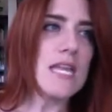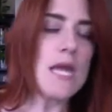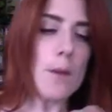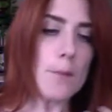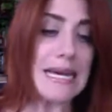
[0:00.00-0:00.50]

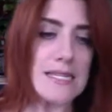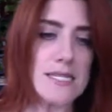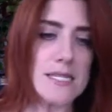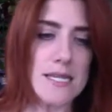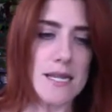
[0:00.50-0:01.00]
But
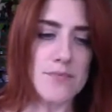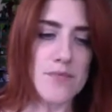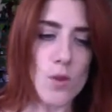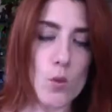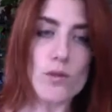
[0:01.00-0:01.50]

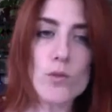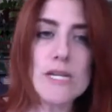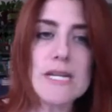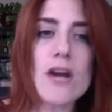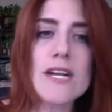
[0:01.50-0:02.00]

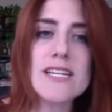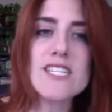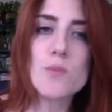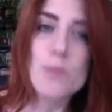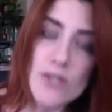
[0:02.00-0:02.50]
we are
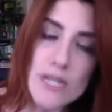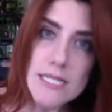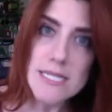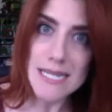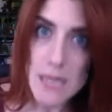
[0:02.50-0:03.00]

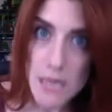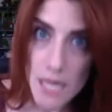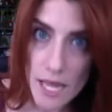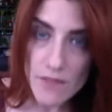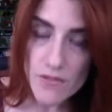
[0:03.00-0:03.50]
experiencing
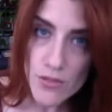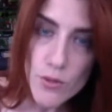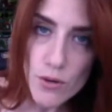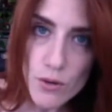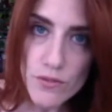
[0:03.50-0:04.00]
life through
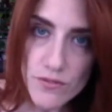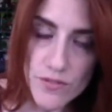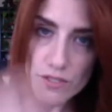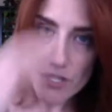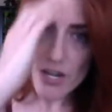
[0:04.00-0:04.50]
our own
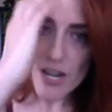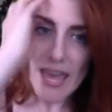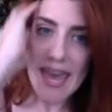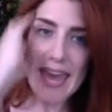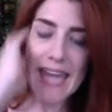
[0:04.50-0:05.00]
filter.
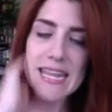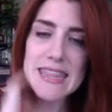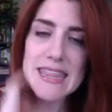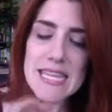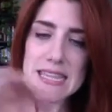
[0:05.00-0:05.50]
And I
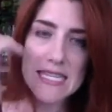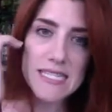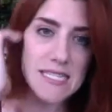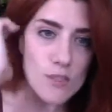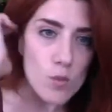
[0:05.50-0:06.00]
think this
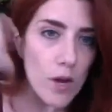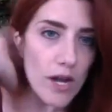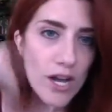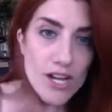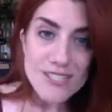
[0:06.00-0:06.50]
is what
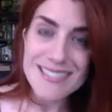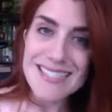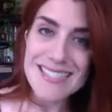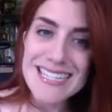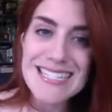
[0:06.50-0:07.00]
causes
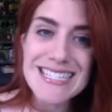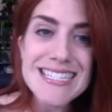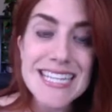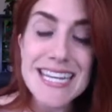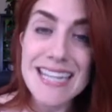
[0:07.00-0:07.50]
a
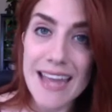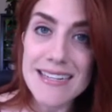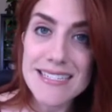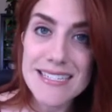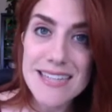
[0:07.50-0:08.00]

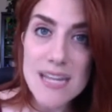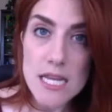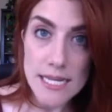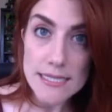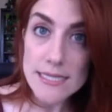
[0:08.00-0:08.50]
disconnect
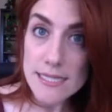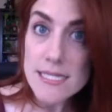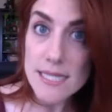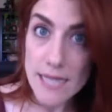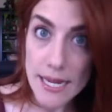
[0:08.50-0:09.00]
in listening,